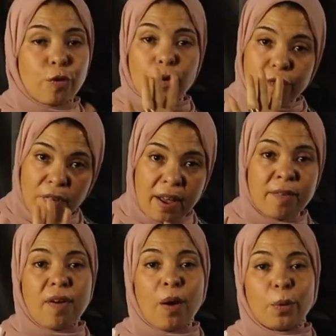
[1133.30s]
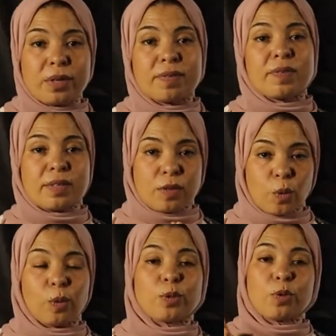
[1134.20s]
for 5 hours. This is
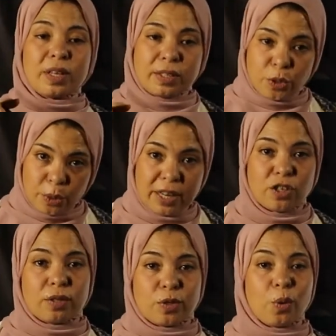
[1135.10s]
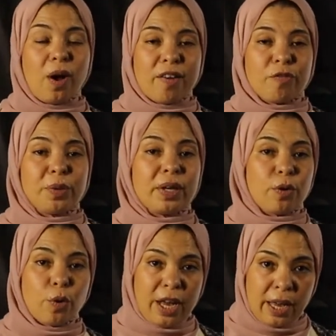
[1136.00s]
also the duration. So I've been
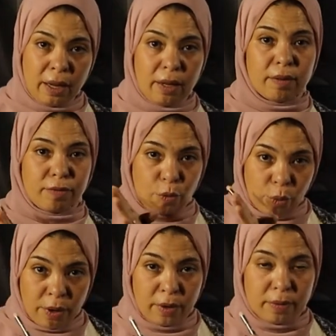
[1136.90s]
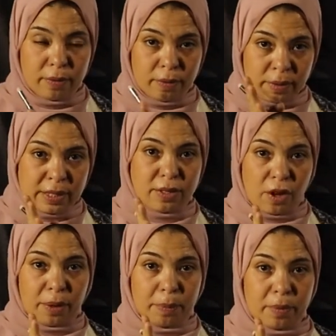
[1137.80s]
cooking for this
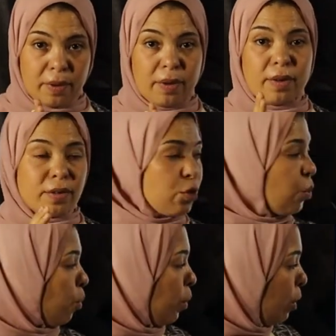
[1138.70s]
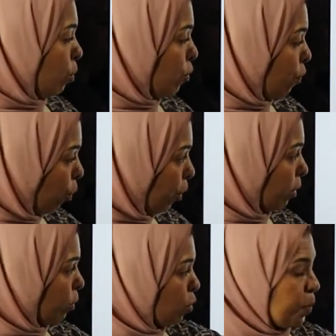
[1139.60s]
time. So we use for
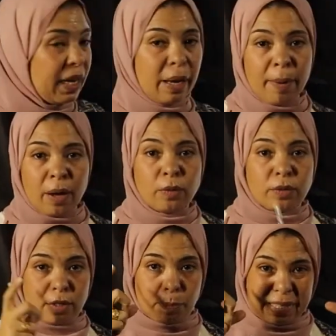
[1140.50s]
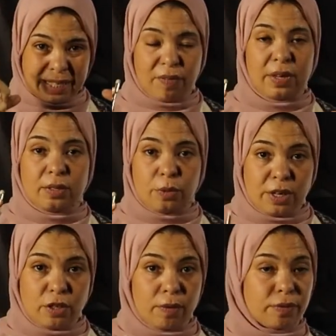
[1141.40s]
to speak about specific
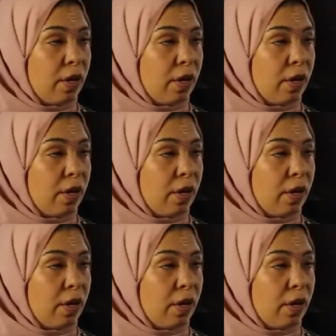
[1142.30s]
duration of